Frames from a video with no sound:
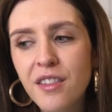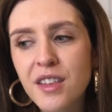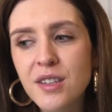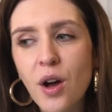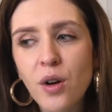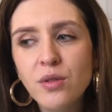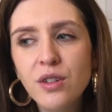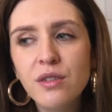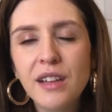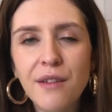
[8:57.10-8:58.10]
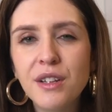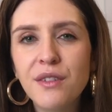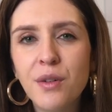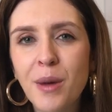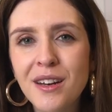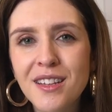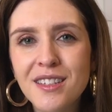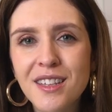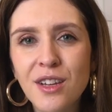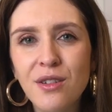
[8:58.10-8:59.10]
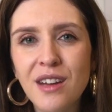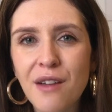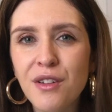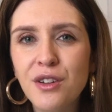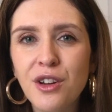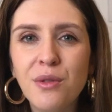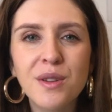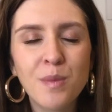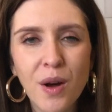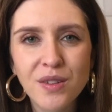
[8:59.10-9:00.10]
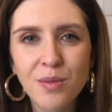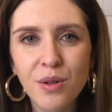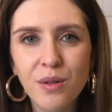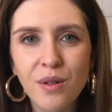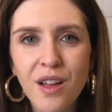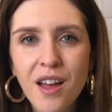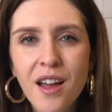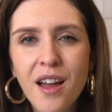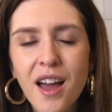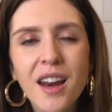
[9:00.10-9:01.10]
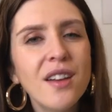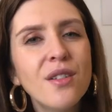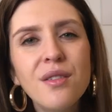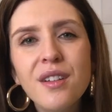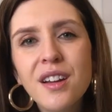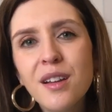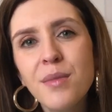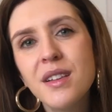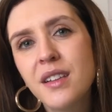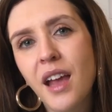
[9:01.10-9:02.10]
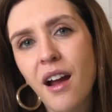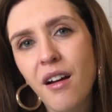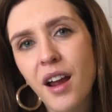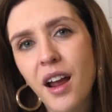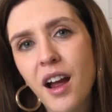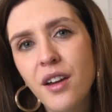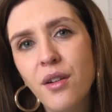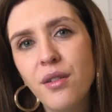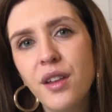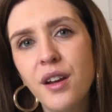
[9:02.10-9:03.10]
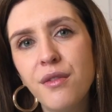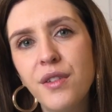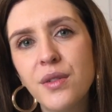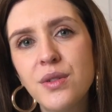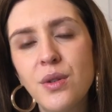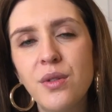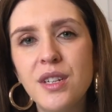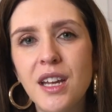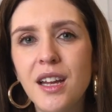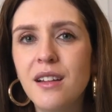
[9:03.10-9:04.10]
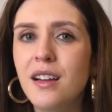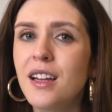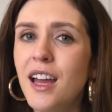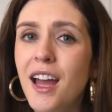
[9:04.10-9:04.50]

this whole new level of abundance that you never knew was possible. And I know that it can be scary. I know that it feels daunting. Like,